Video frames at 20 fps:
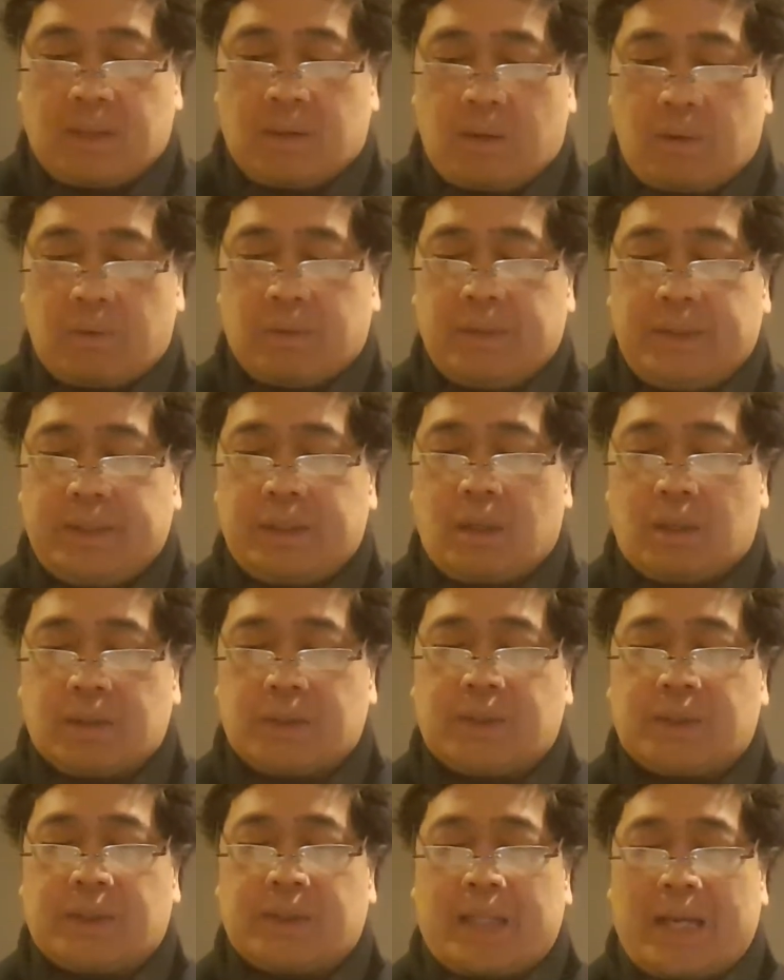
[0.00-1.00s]
Only
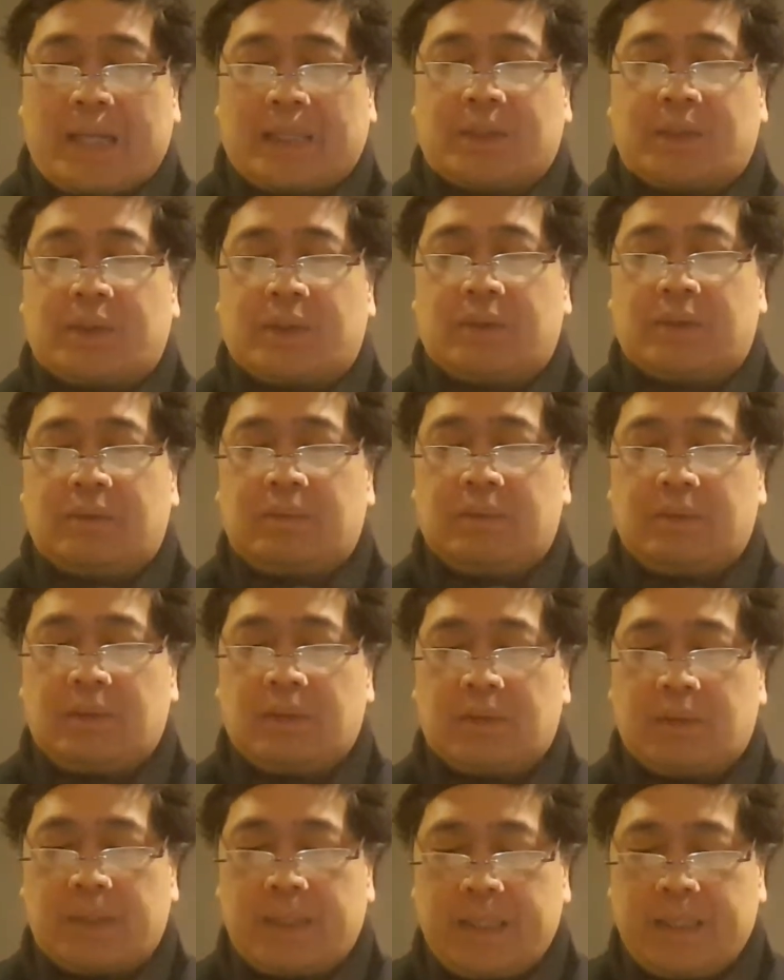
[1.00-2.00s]
constant
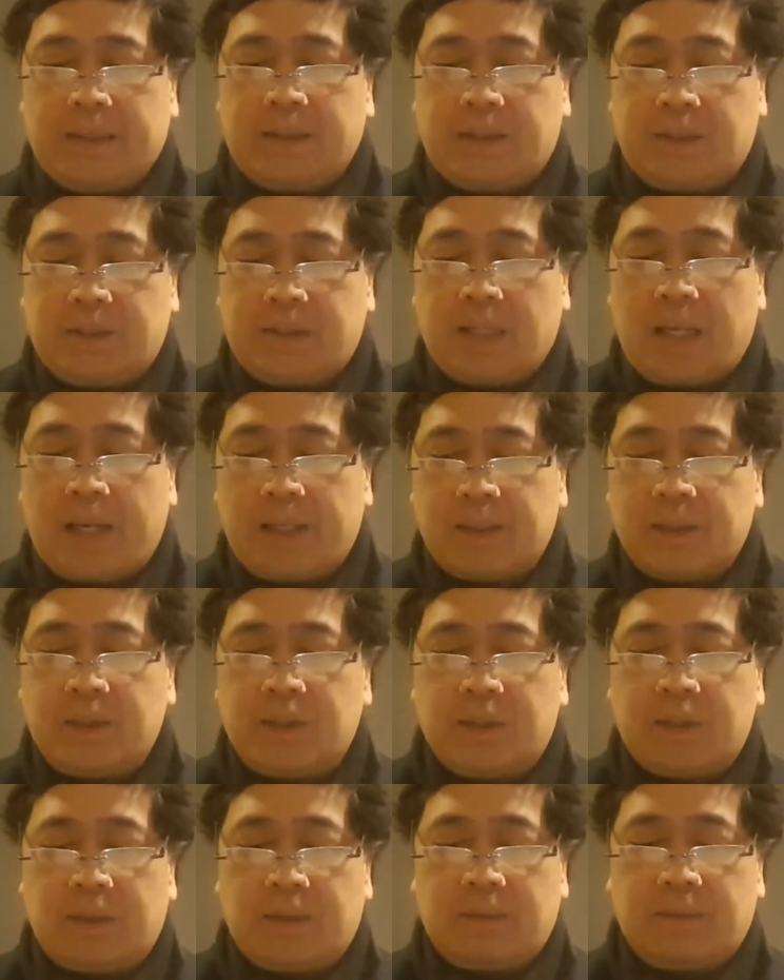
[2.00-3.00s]
action creates
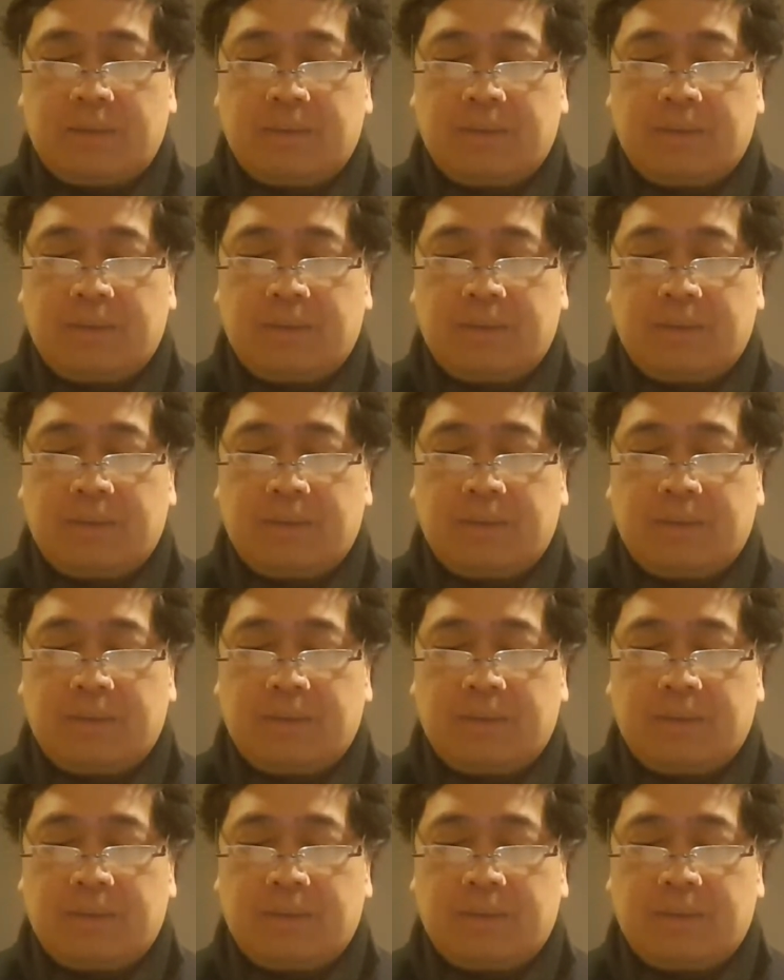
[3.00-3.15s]
energy.